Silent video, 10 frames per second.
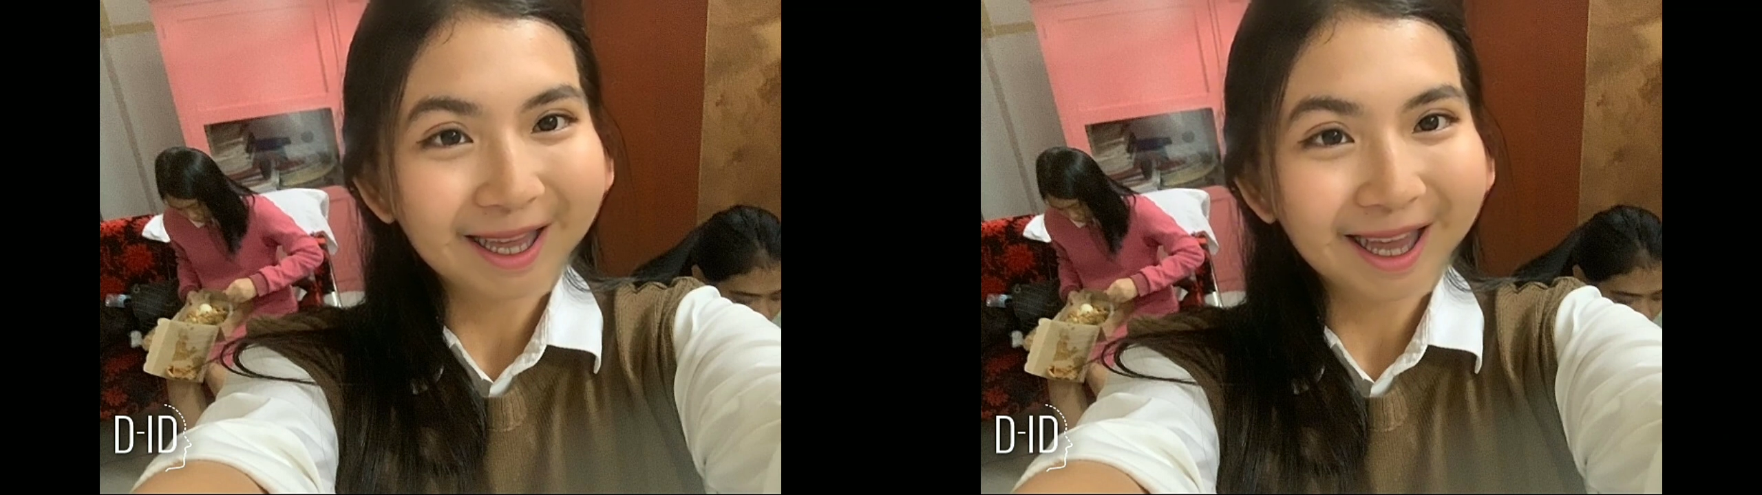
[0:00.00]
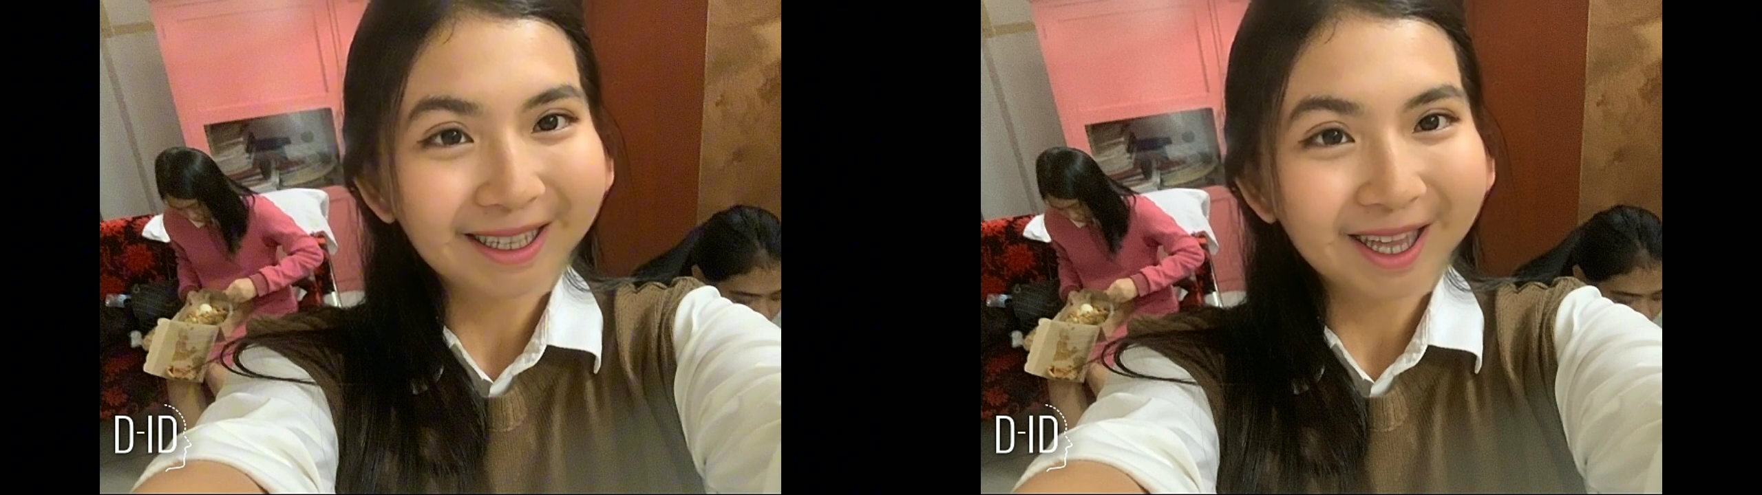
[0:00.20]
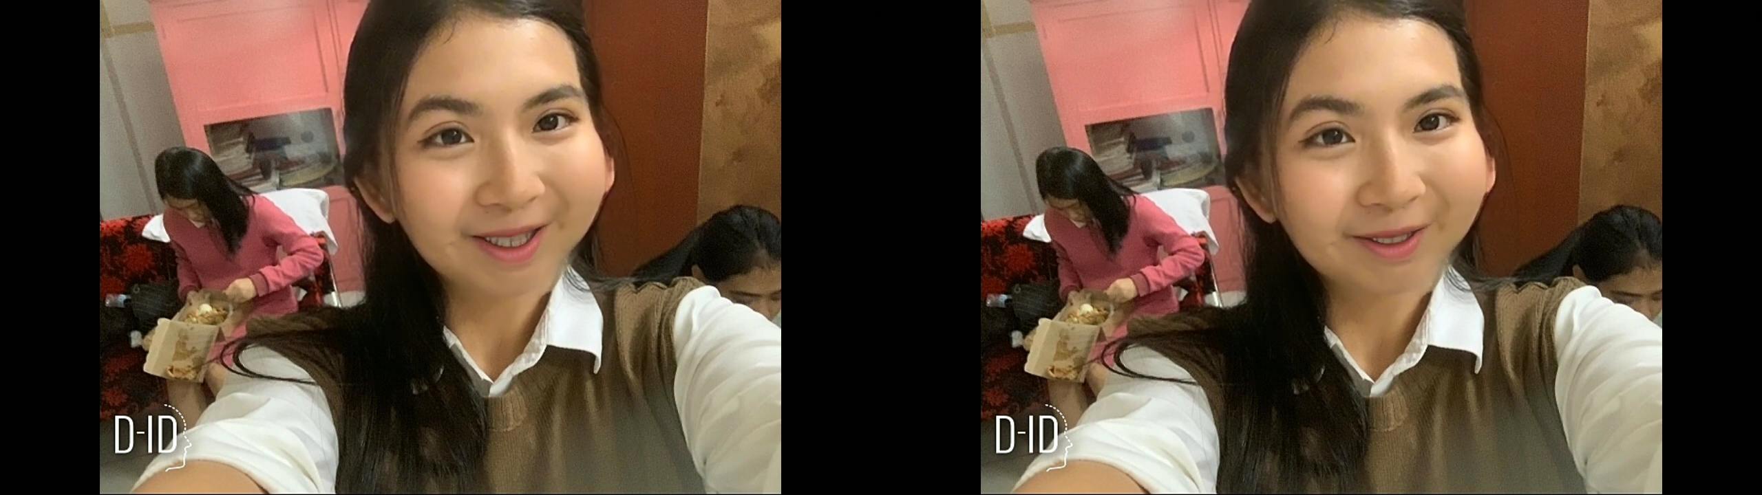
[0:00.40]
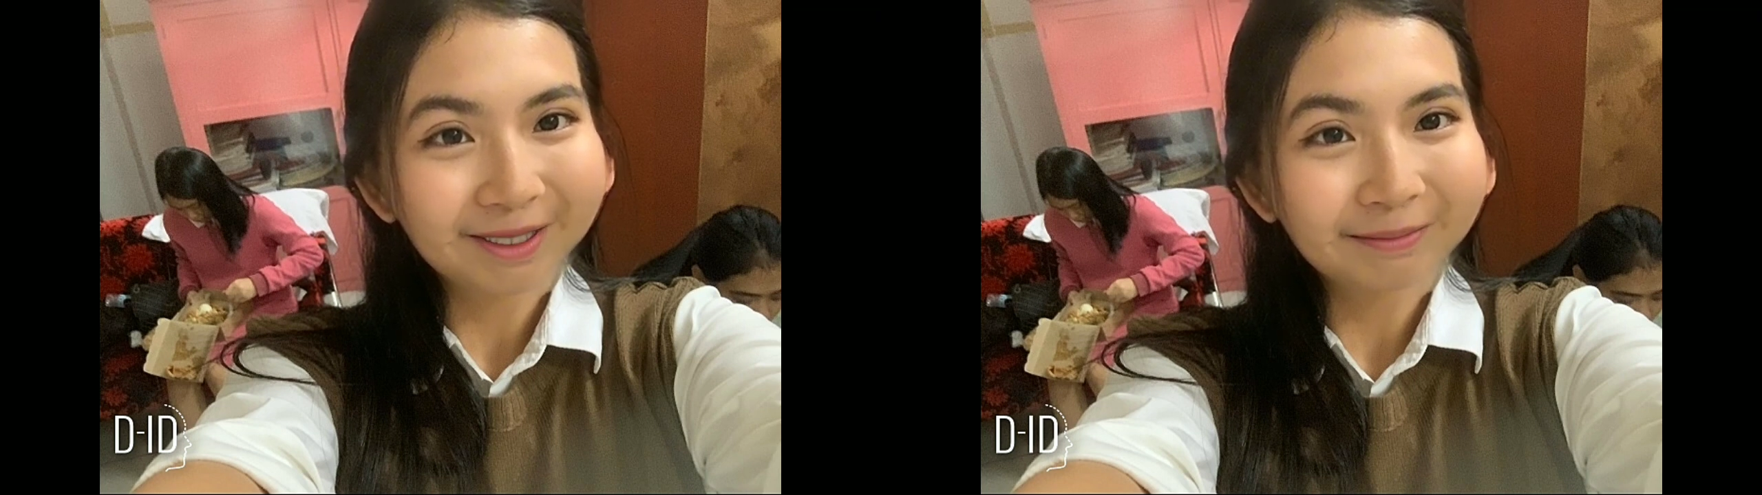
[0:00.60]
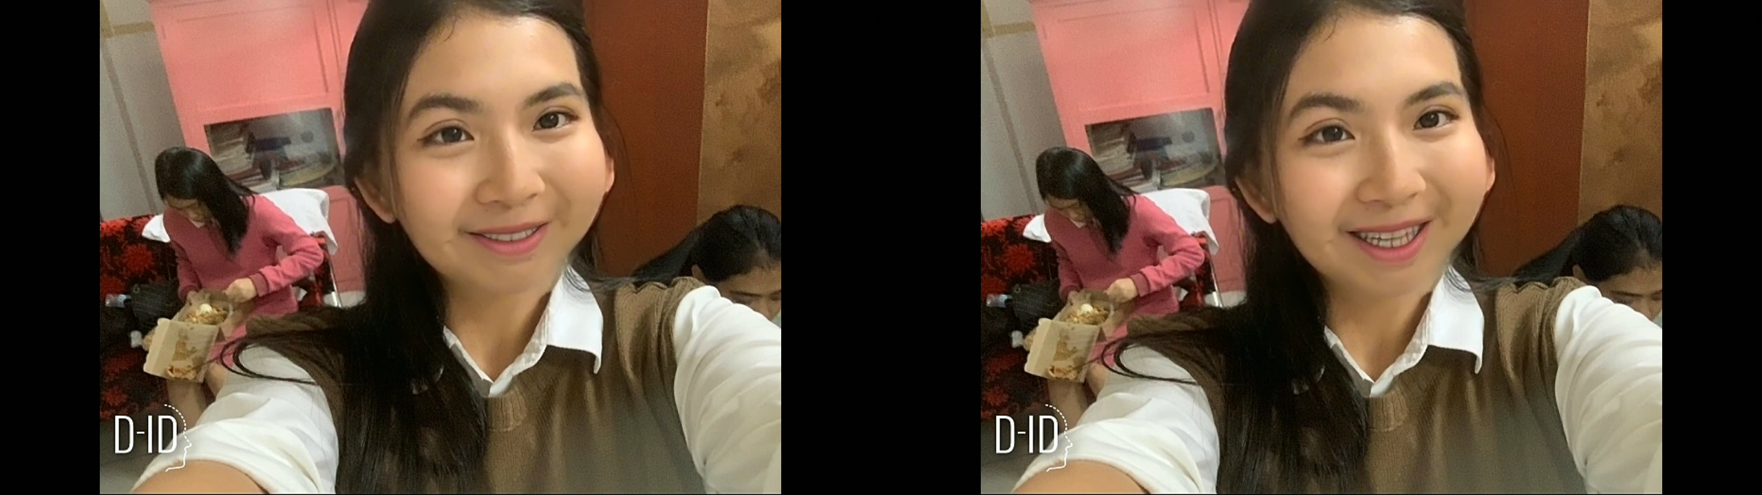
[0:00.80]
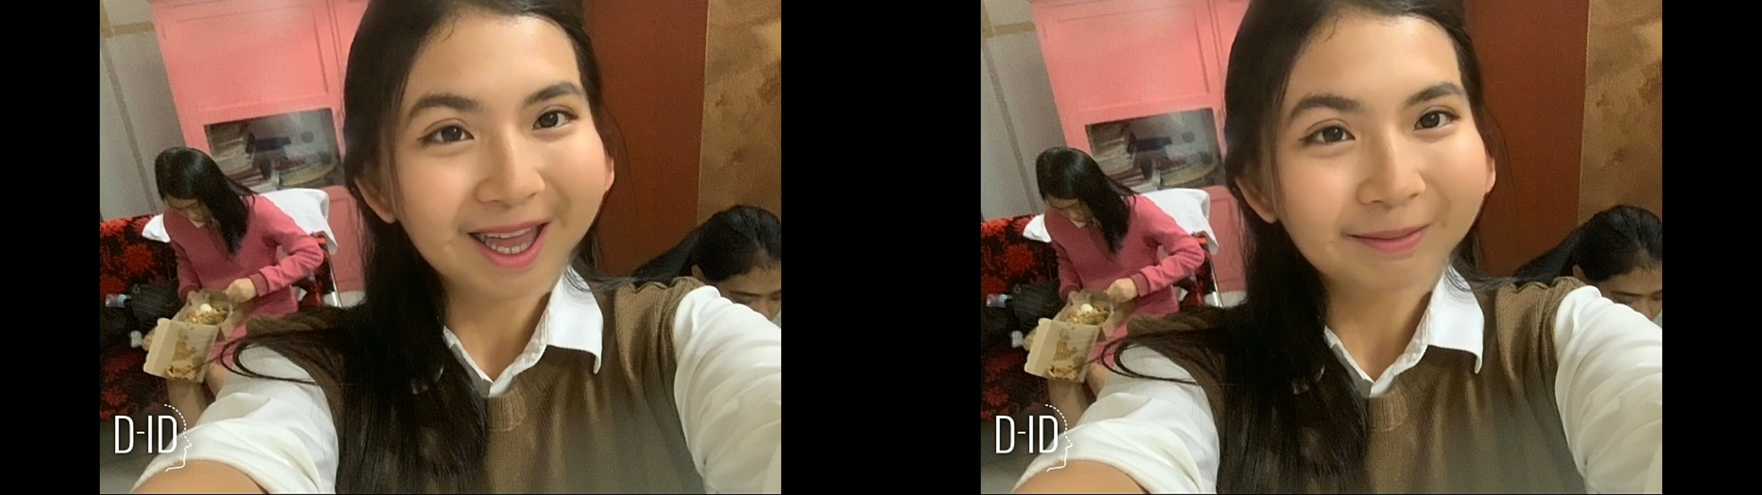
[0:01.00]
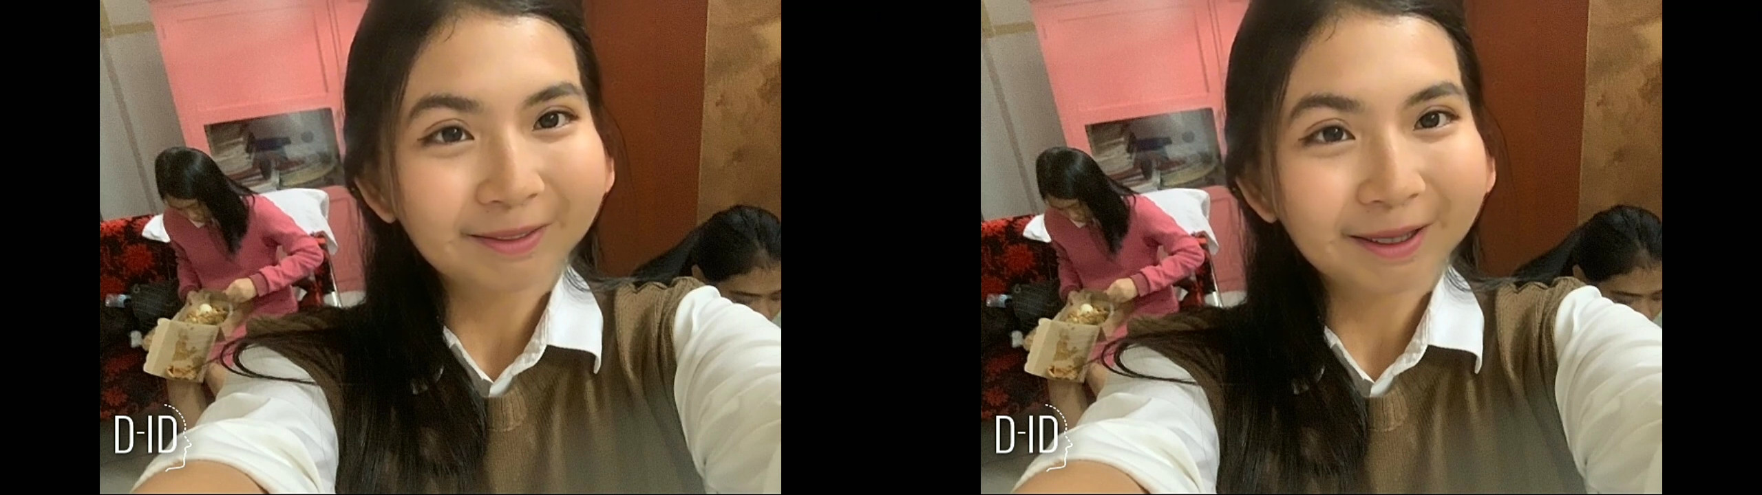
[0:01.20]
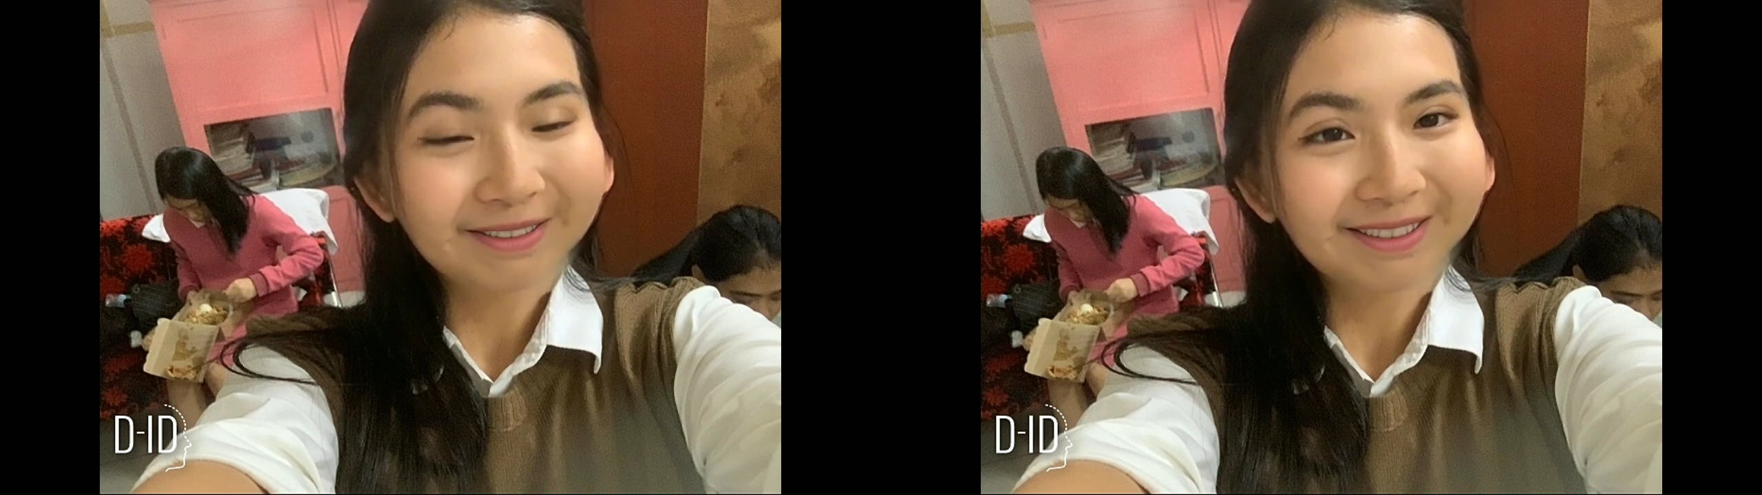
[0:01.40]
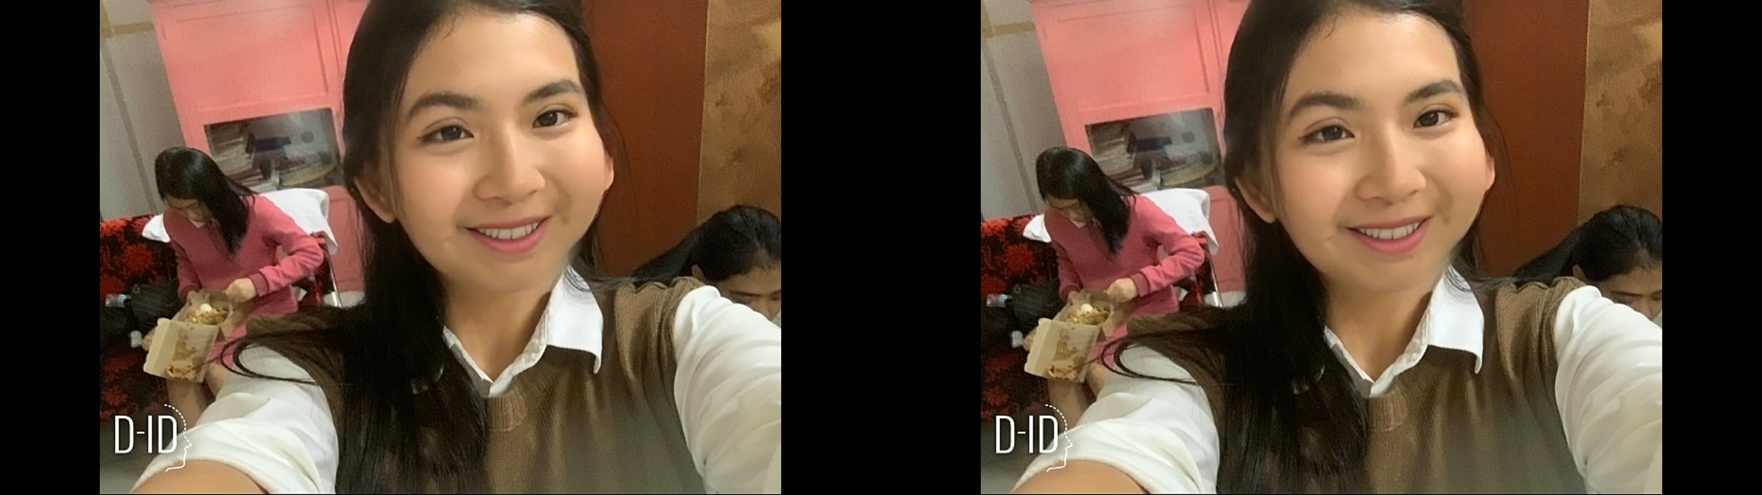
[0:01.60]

AI algorithms can optimize the